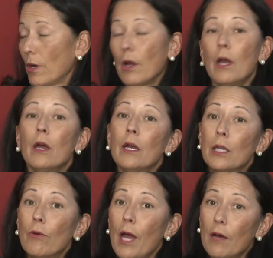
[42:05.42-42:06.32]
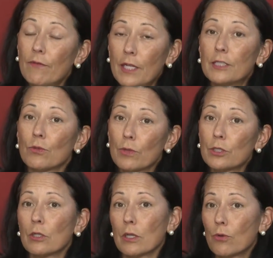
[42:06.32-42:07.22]
where you have these
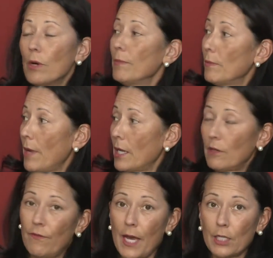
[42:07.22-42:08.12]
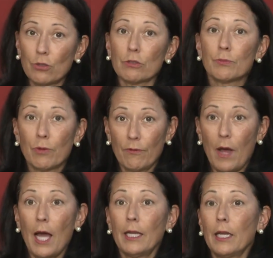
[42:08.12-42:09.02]
original equipment manufacturers
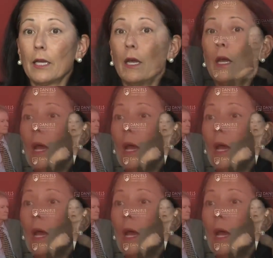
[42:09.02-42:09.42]
providing